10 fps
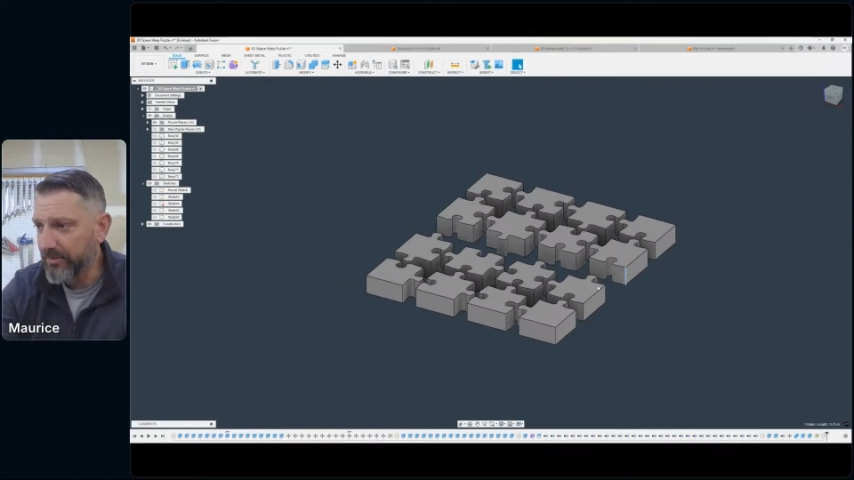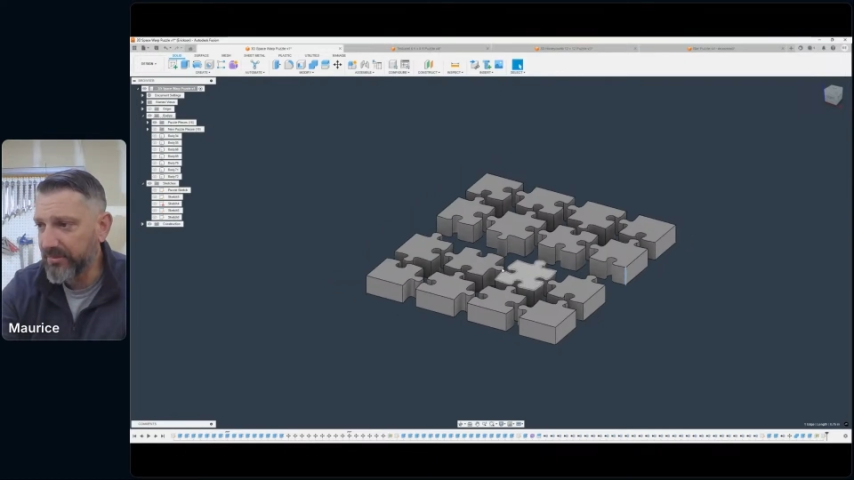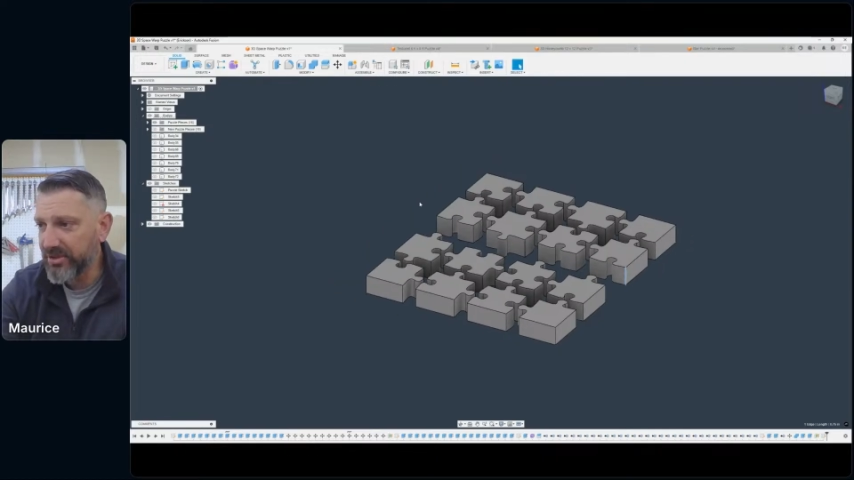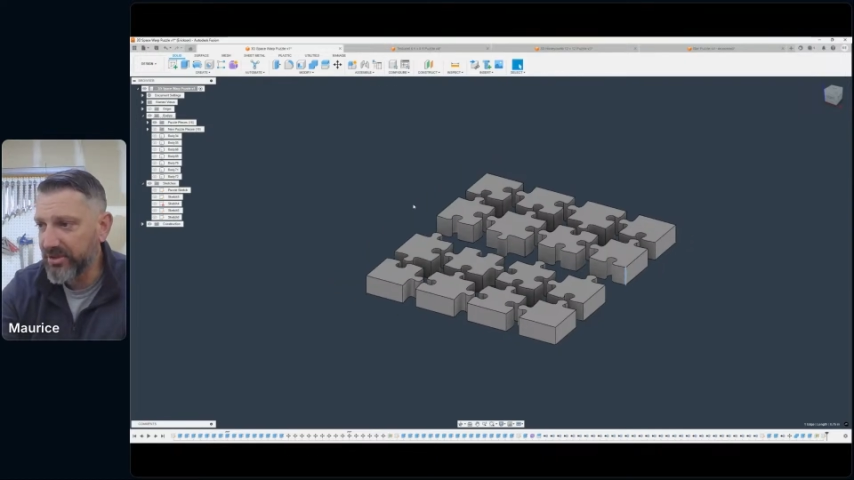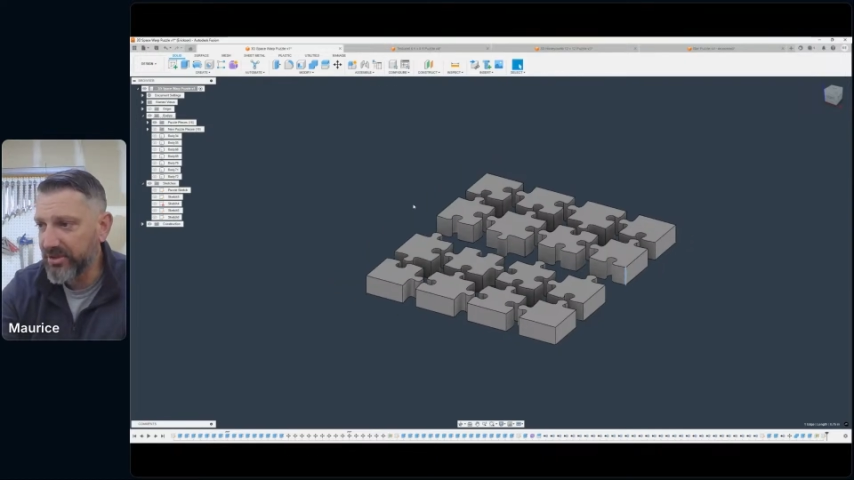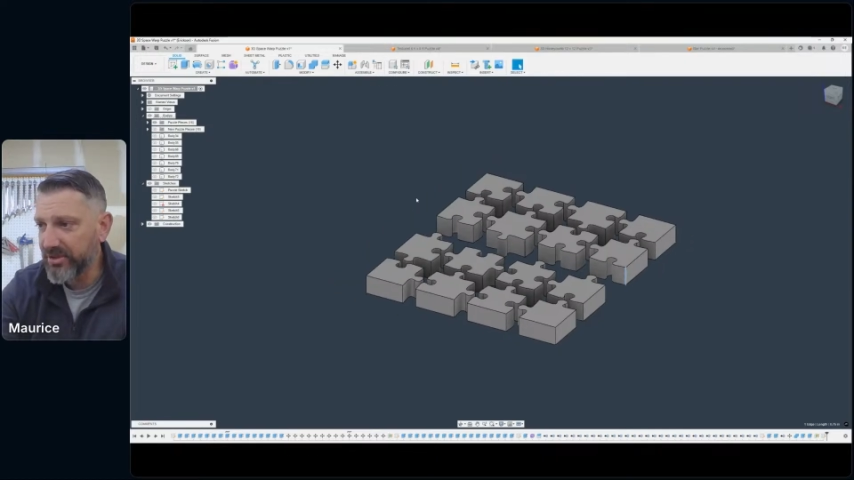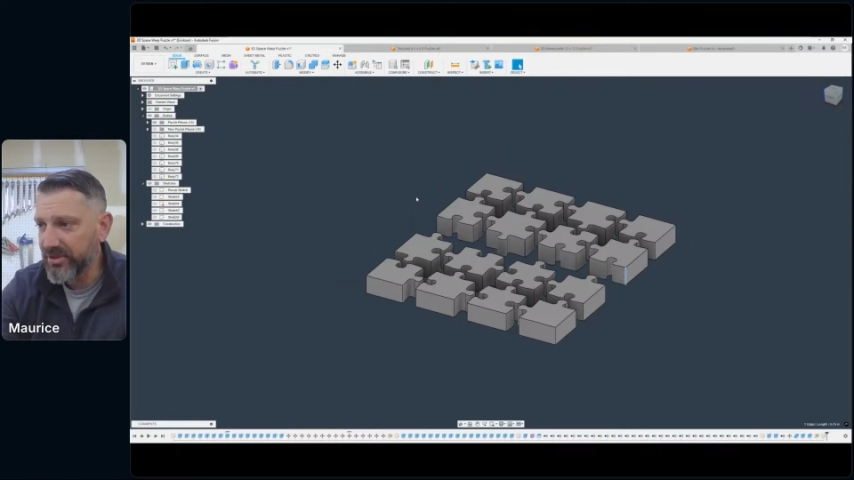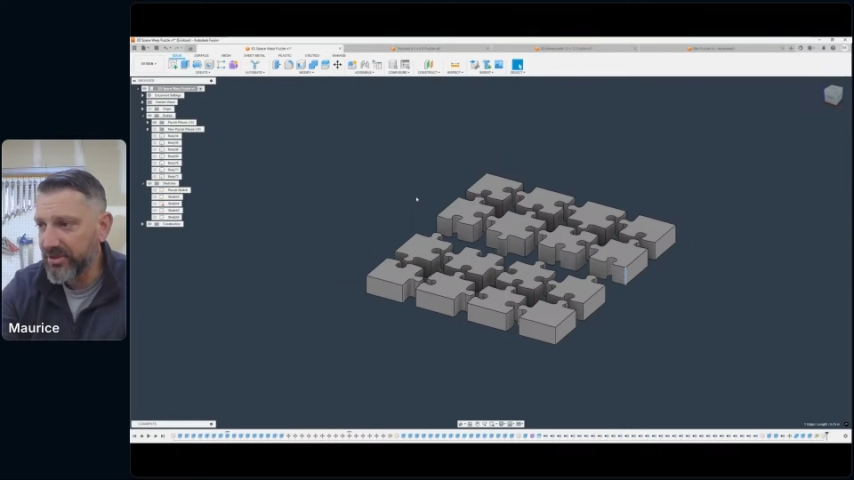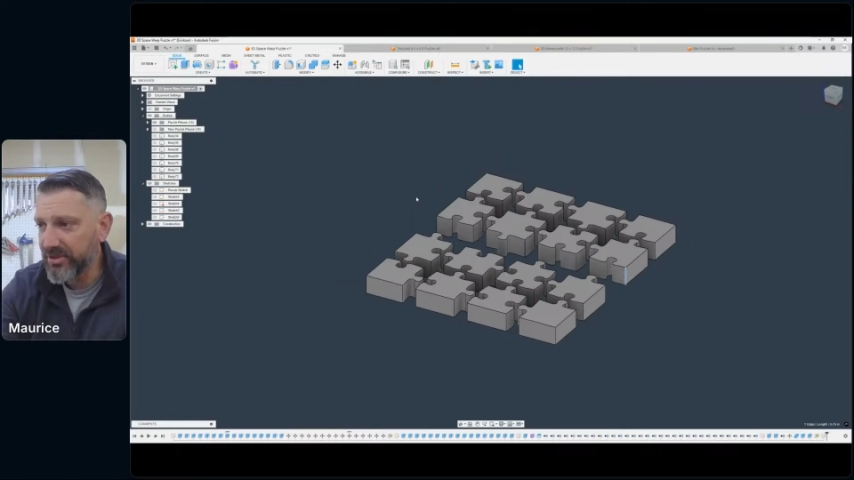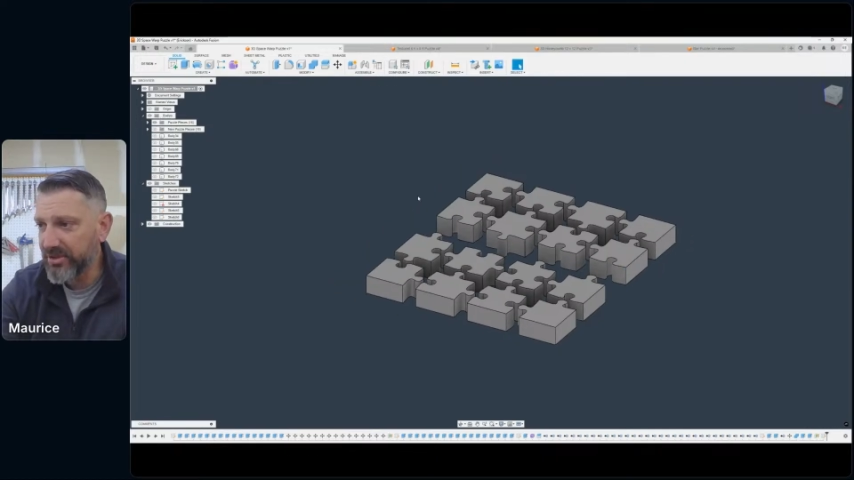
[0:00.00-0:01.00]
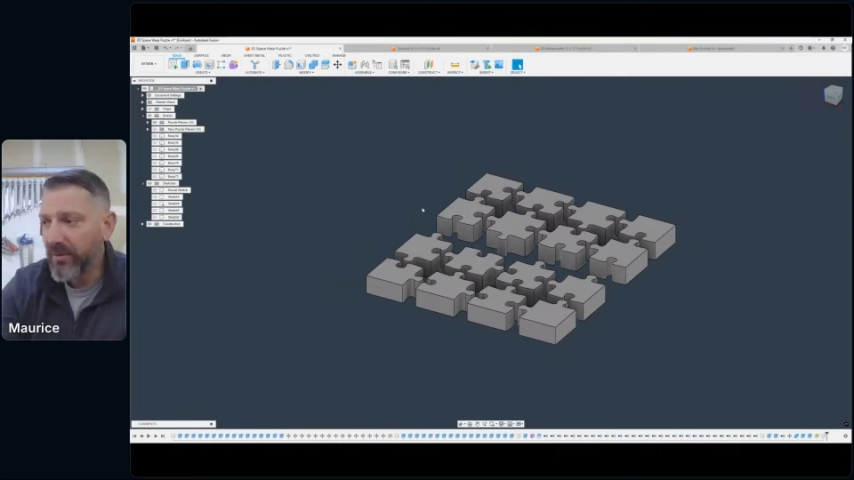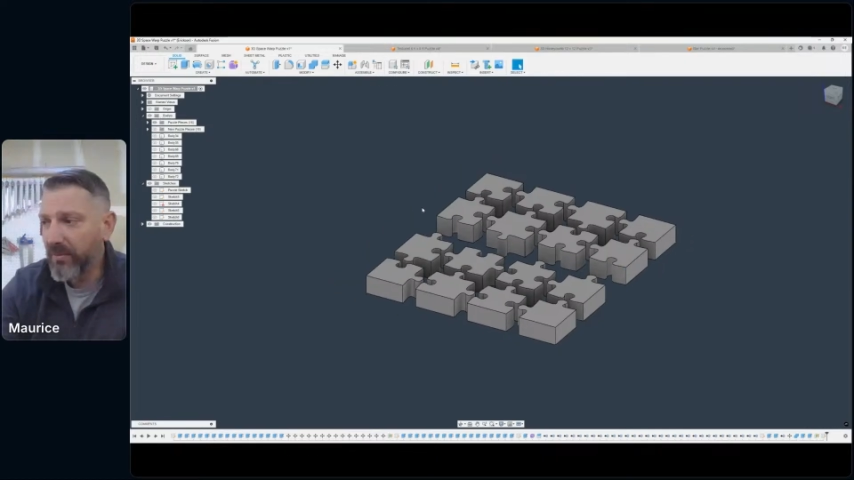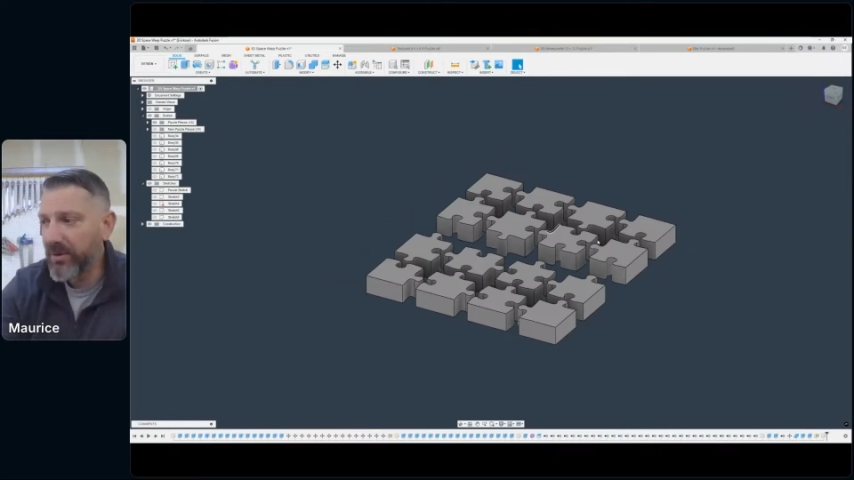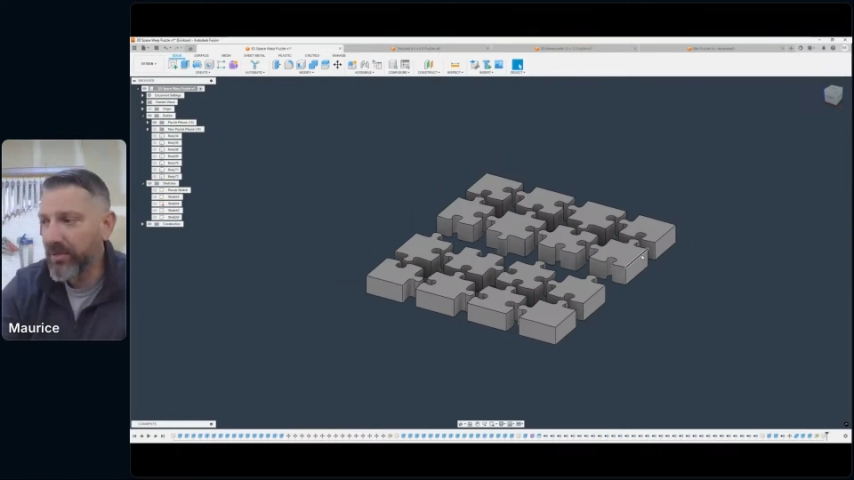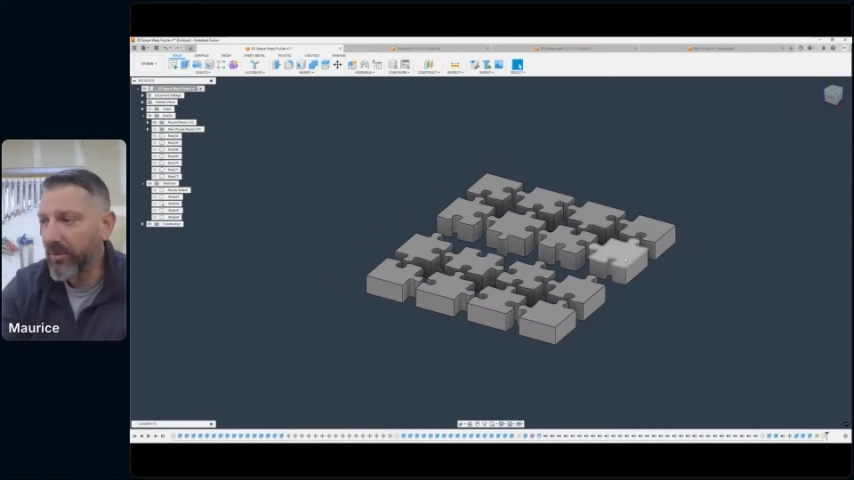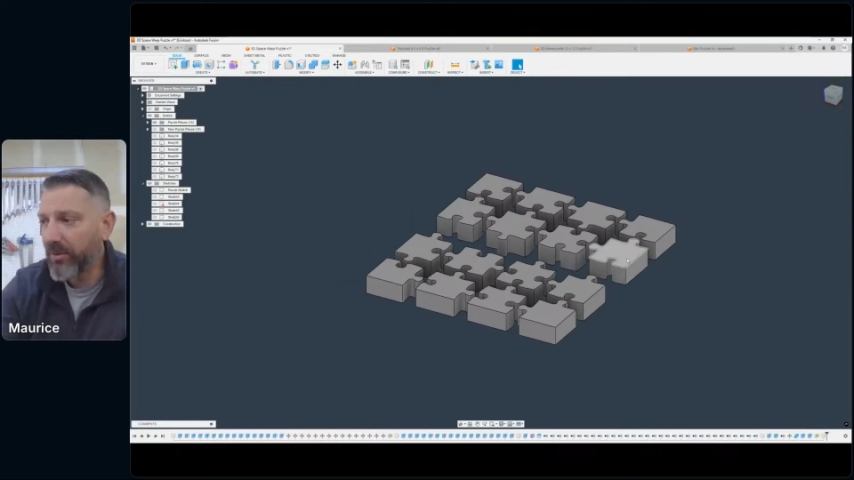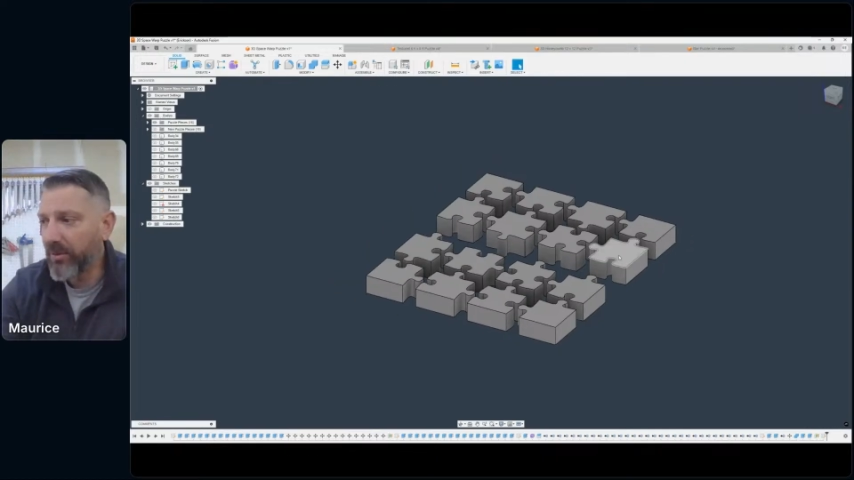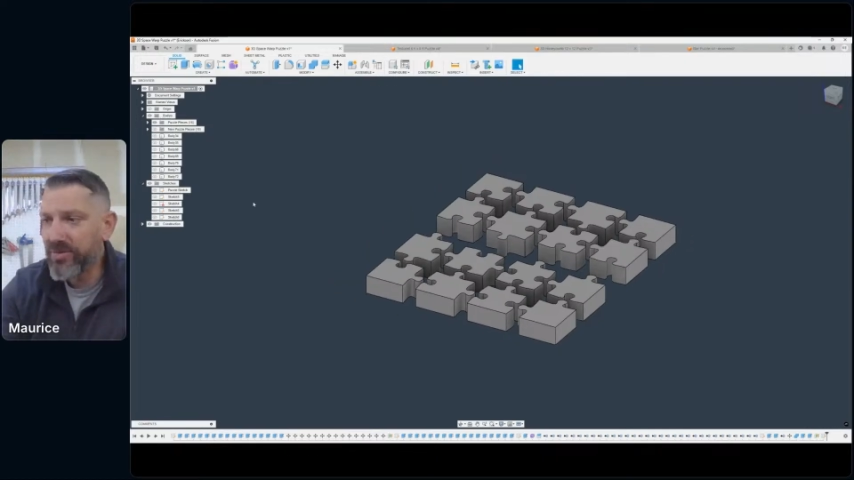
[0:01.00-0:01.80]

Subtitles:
So we